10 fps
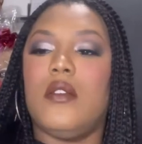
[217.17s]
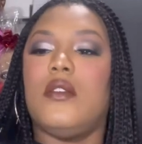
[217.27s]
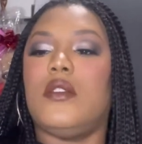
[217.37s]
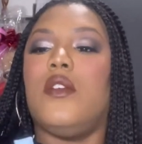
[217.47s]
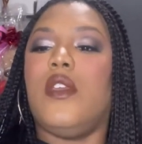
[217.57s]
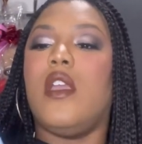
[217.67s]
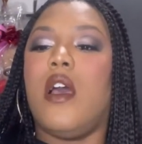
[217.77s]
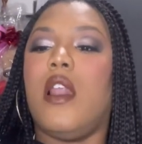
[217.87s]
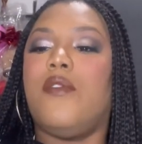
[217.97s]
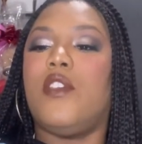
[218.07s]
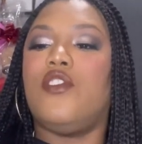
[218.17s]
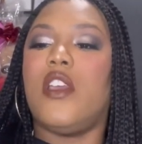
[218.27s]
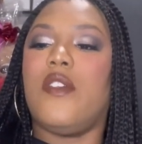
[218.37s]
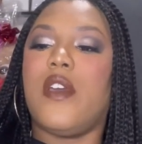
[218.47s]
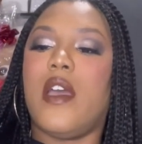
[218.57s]
so yeah i'll have to
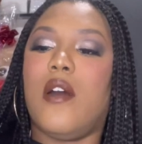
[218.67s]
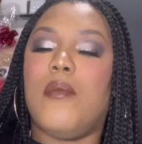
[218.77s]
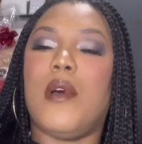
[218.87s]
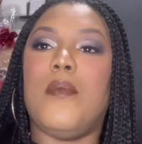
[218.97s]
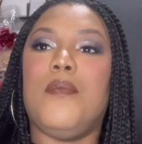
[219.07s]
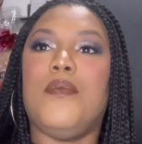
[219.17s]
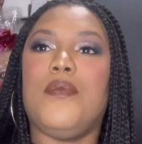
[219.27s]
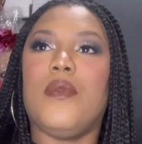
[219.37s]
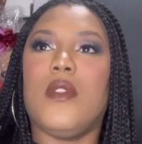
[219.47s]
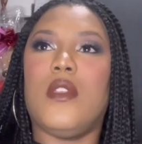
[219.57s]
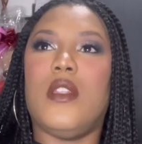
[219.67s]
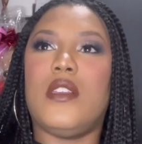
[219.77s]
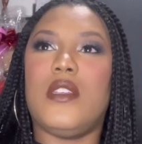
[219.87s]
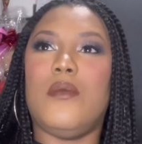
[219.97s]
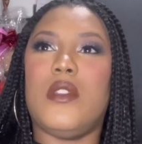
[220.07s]
check that out but
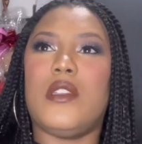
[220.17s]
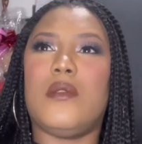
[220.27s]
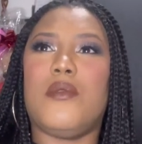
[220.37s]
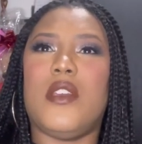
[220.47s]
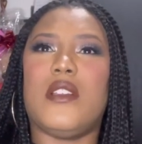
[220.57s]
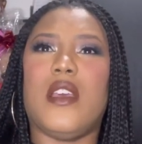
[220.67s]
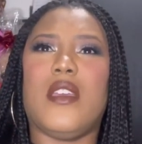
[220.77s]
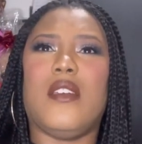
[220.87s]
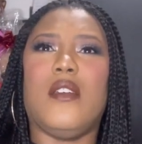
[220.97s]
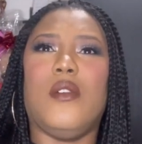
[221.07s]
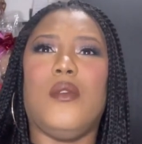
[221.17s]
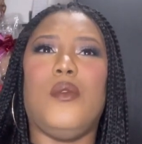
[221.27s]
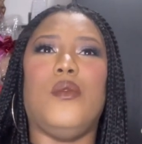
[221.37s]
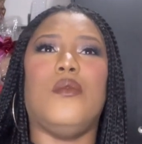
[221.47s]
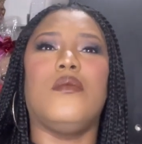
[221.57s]
let's see what the spray's like
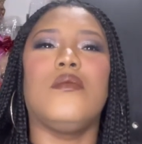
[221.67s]
oh